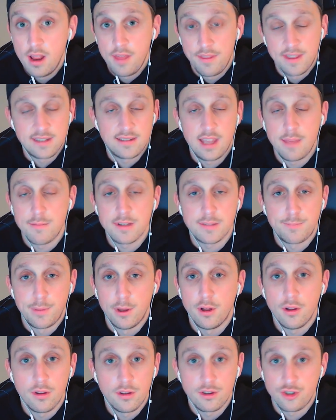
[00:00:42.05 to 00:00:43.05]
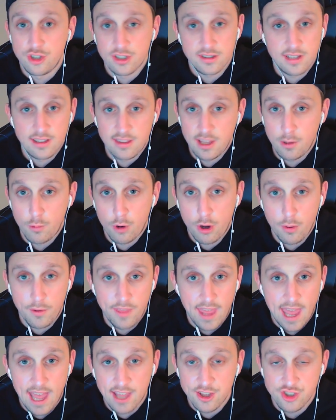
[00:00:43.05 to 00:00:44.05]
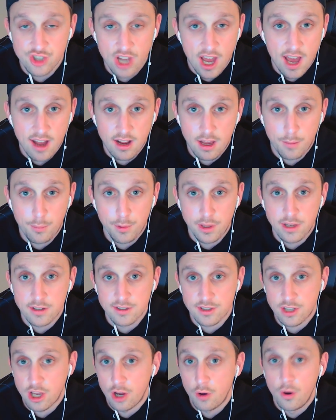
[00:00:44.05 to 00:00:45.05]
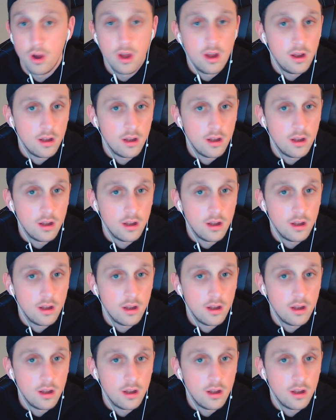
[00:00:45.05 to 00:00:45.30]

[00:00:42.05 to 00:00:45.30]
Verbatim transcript: This team is built just like they were when they had Ja a couple years ago,